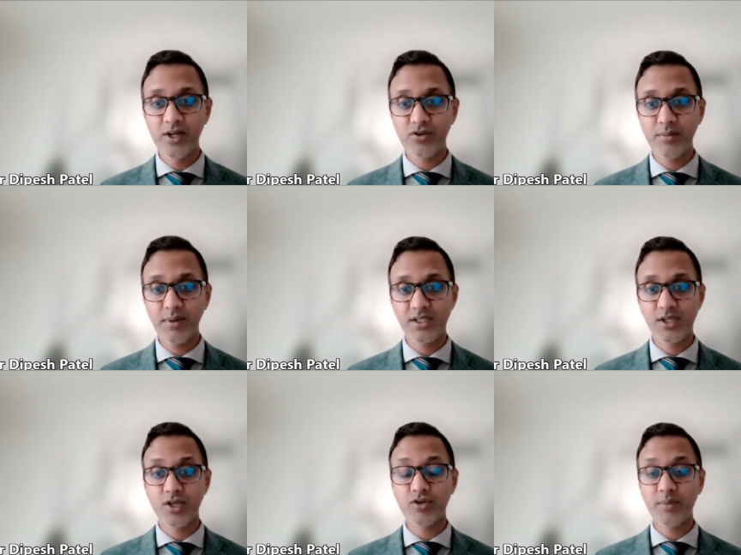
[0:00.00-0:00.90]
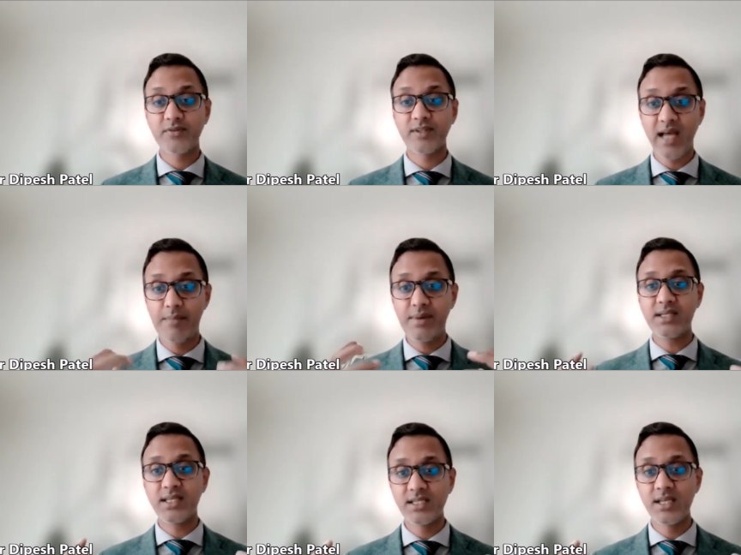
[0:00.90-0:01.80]
treatments. So they're treatments for
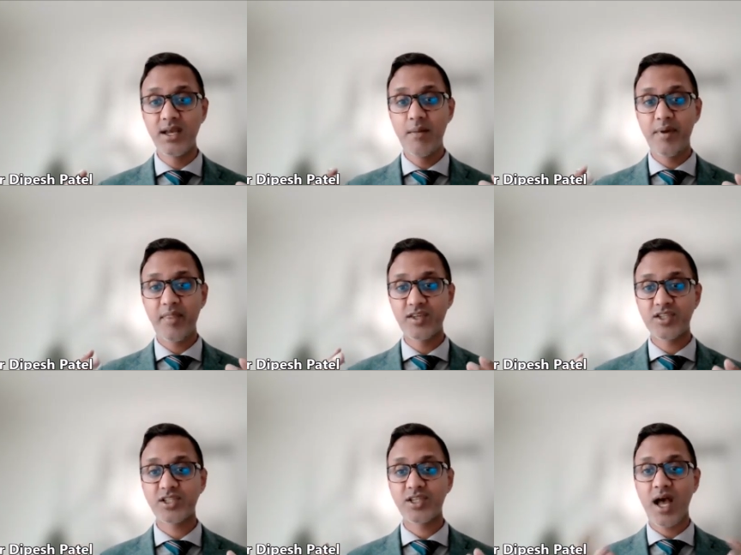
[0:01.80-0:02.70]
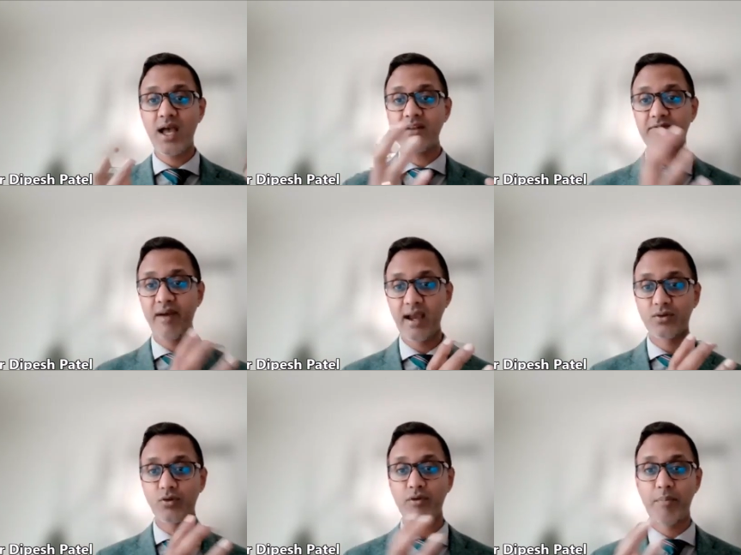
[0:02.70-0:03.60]
diabetes, but the side
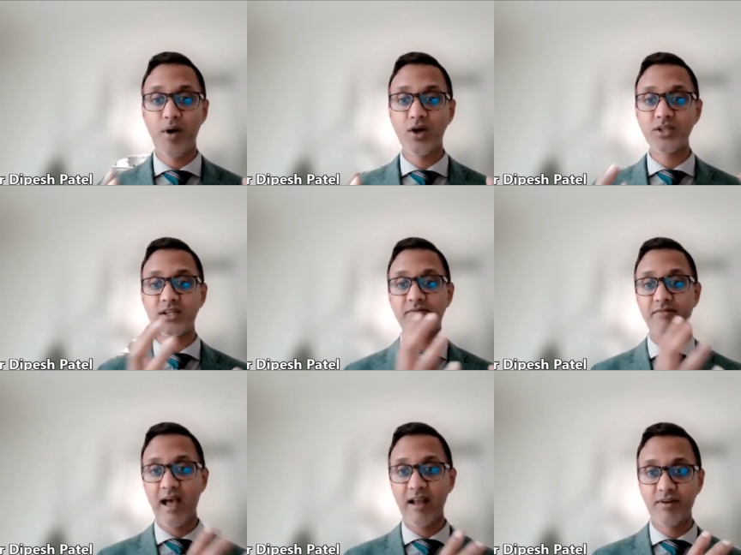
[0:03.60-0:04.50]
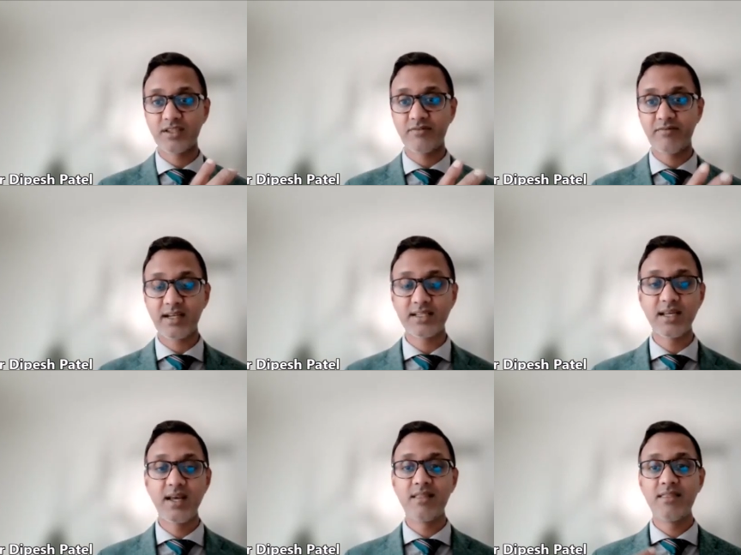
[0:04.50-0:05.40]
effect or the positive adverse effect is
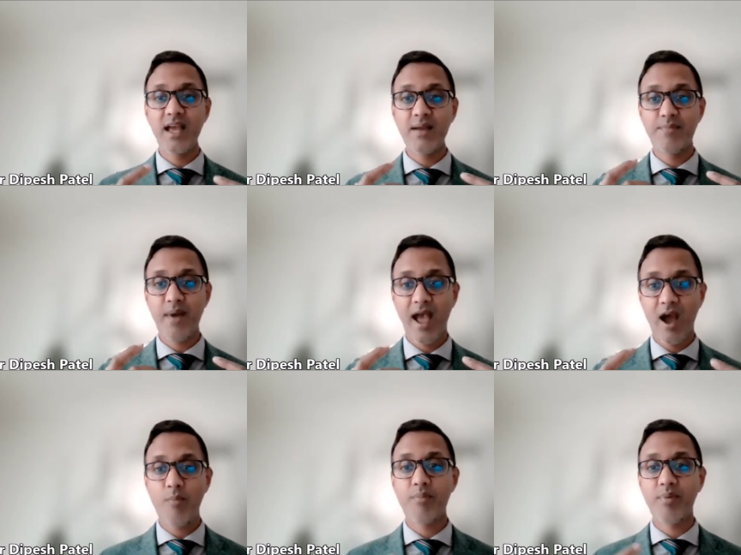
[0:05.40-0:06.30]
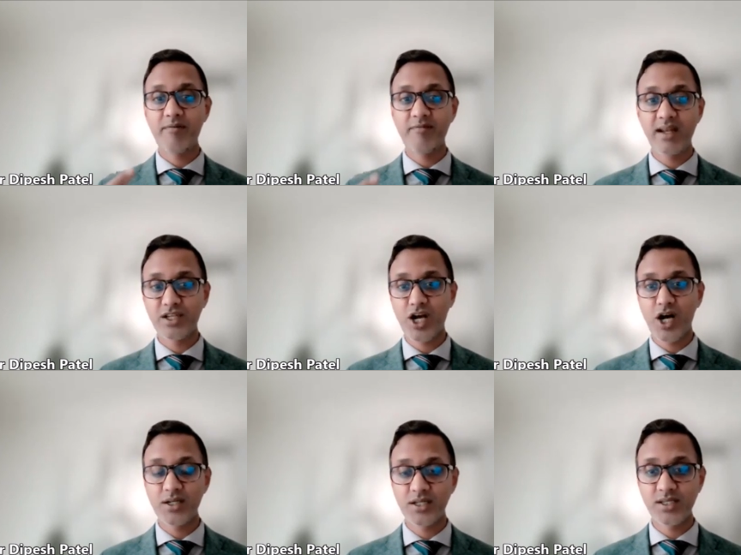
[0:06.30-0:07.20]
they help prevent
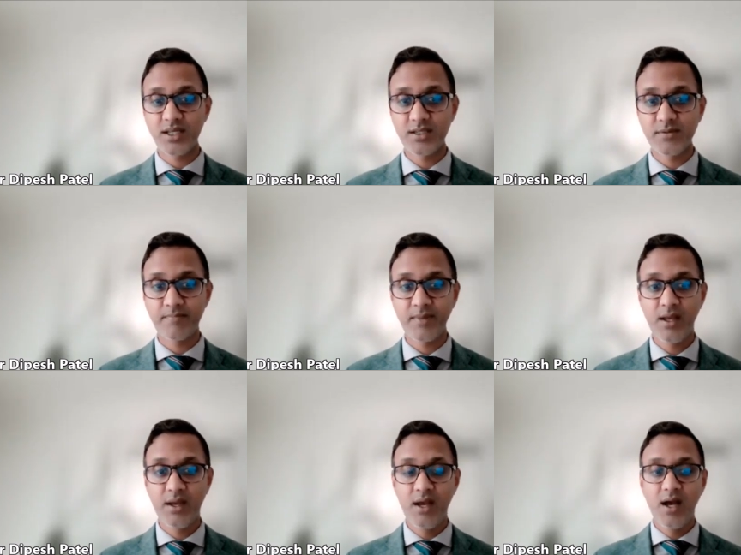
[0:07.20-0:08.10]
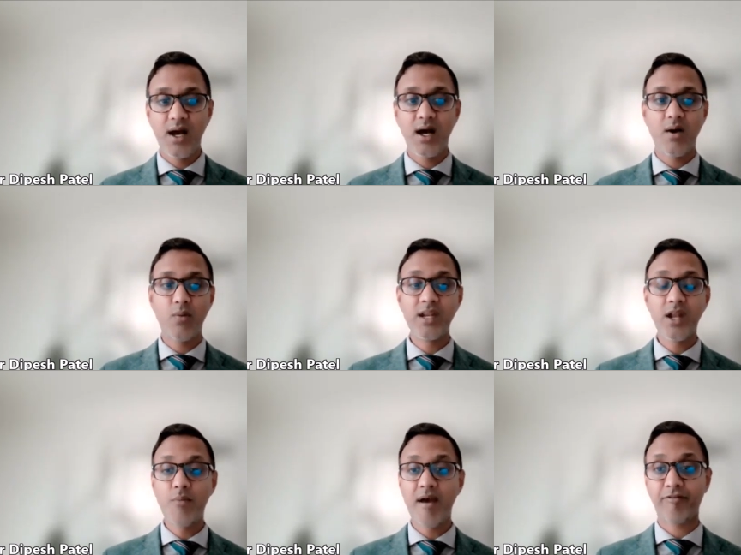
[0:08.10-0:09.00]
heart disease. Uh, we
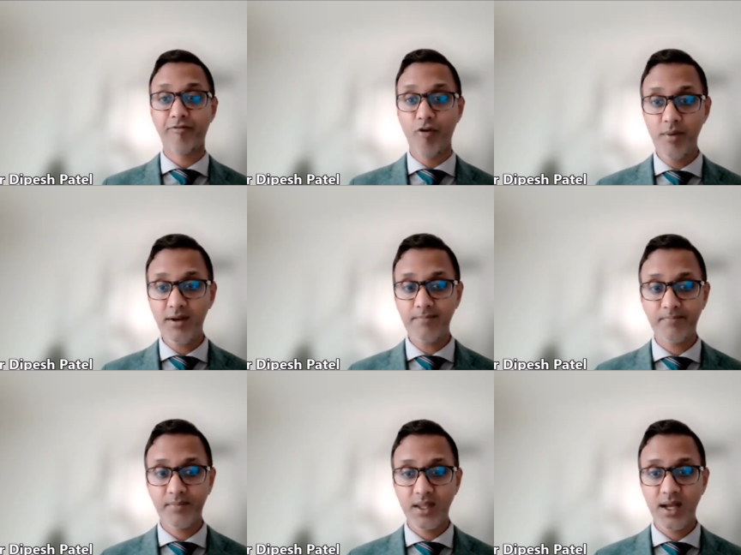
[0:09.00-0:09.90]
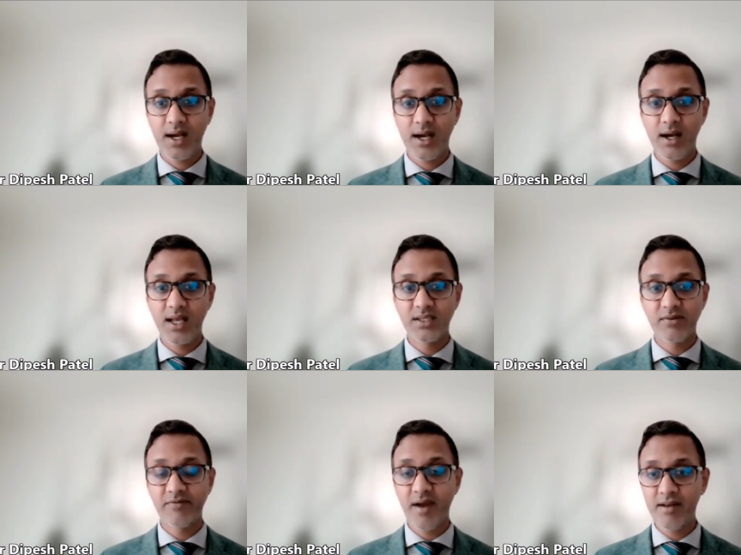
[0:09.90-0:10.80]
know metformin uh, is a
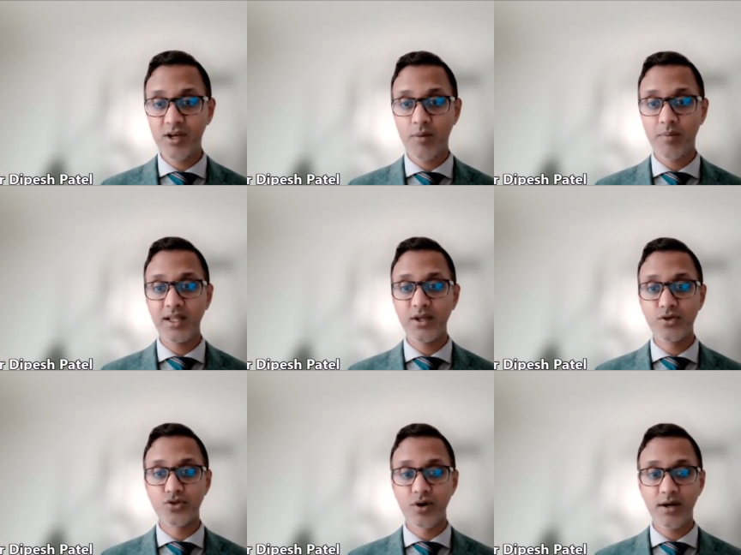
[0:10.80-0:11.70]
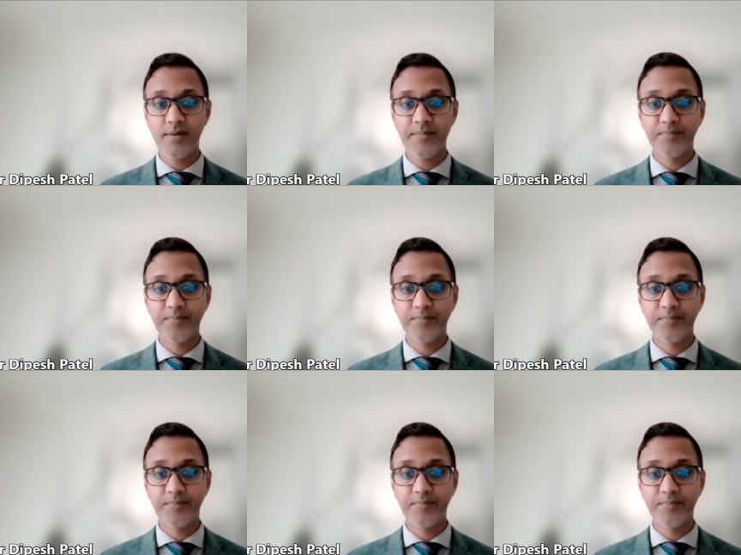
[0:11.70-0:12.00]
very commonly used drug